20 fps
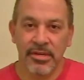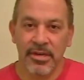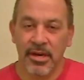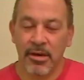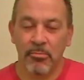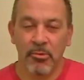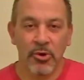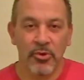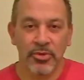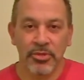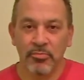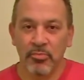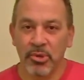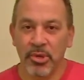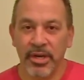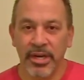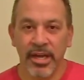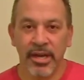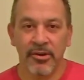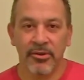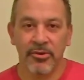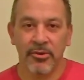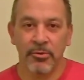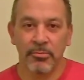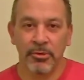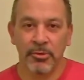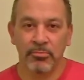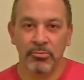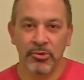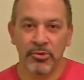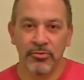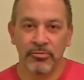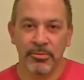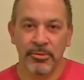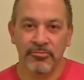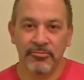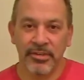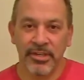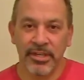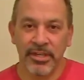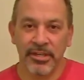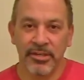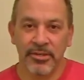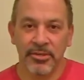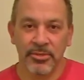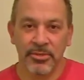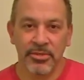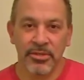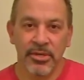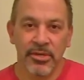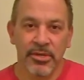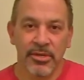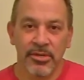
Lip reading: I'm always putting out home improvement videos,